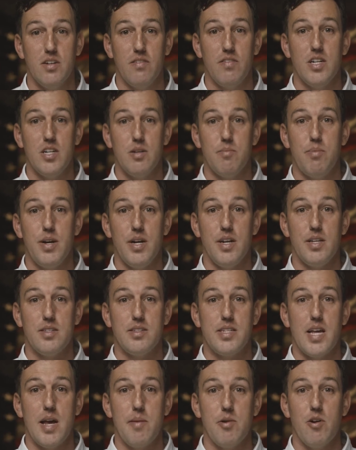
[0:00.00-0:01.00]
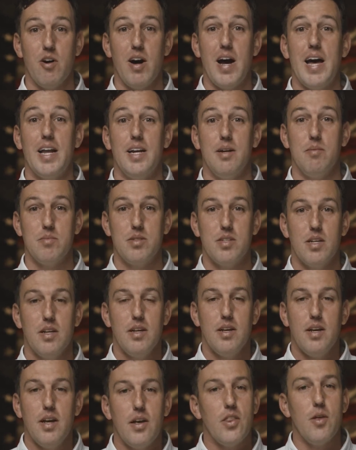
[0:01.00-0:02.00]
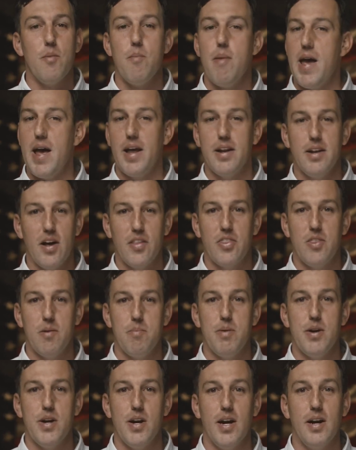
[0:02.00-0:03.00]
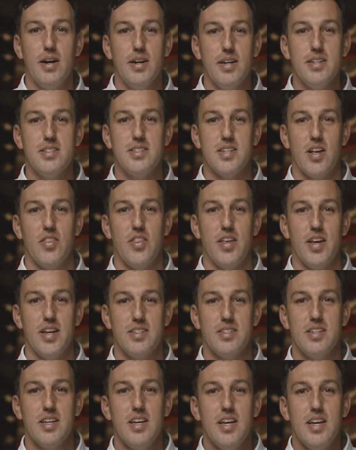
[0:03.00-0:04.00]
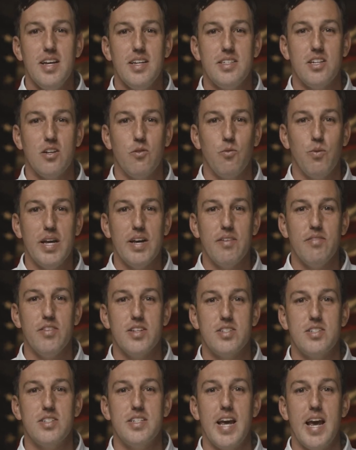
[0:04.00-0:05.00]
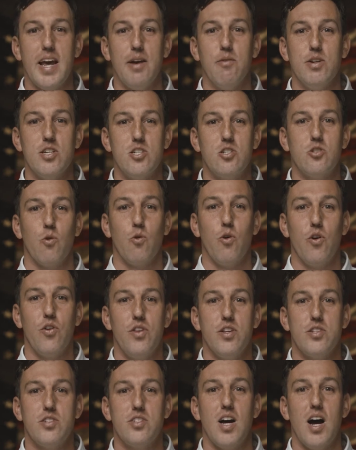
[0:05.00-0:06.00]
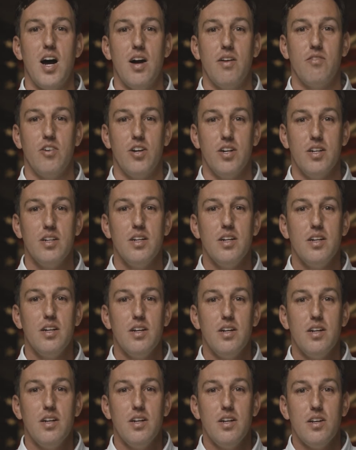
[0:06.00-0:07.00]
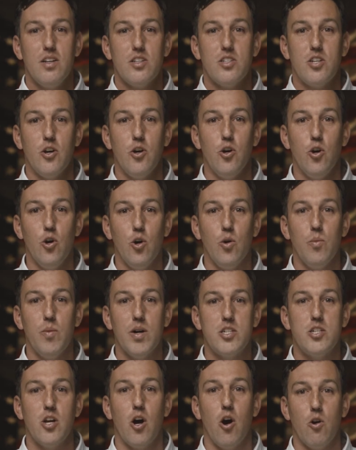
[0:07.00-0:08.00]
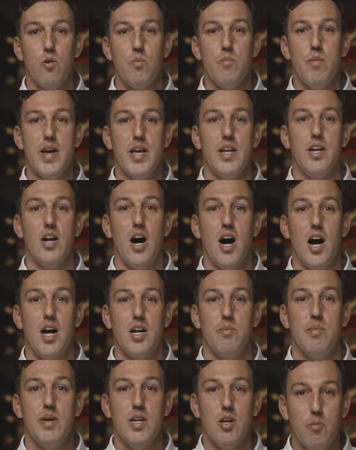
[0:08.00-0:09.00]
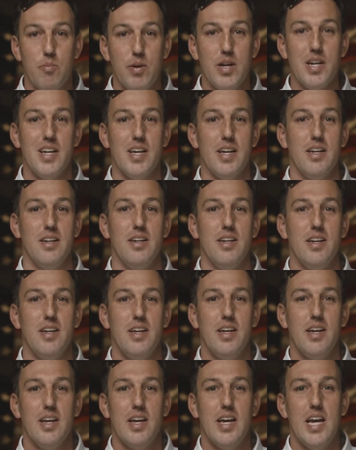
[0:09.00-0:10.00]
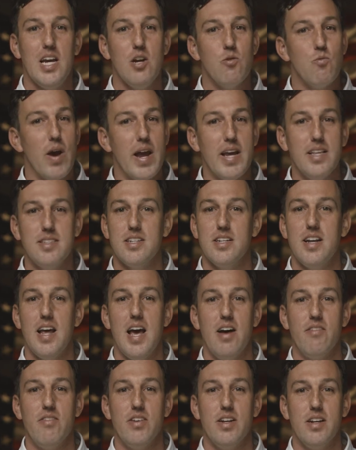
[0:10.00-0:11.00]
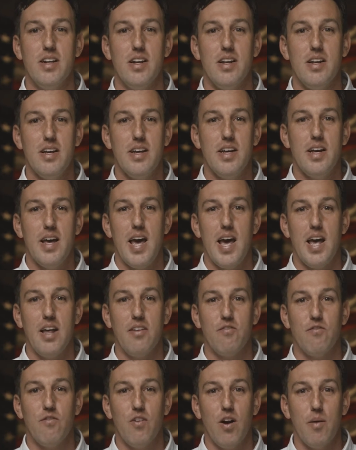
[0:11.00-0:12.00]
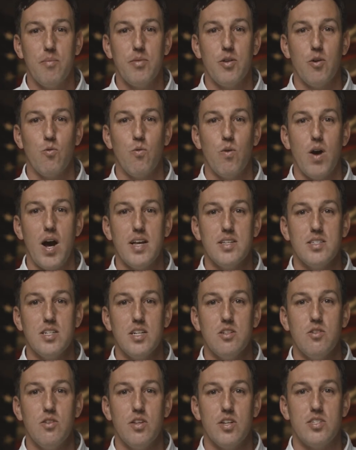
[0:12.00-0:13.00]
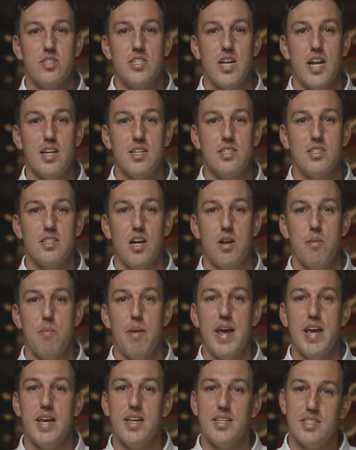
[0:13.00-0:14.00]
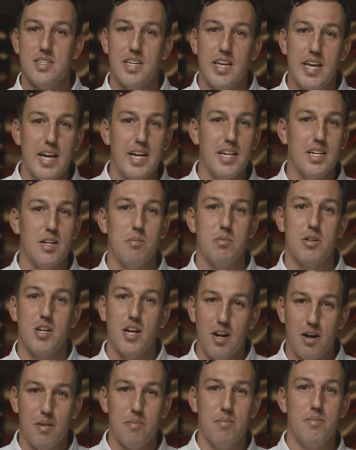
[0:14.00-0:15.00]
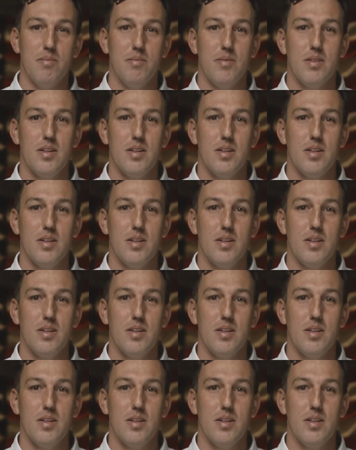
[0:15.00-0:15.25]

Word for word: of Independence, Samuel Adams, the man, not the beer, he said this. He said, We have this day restored the sovereign to whom atoned men ought to be obedient. He reigns in heaven, and from the rising to the setting sun may his kingdom come.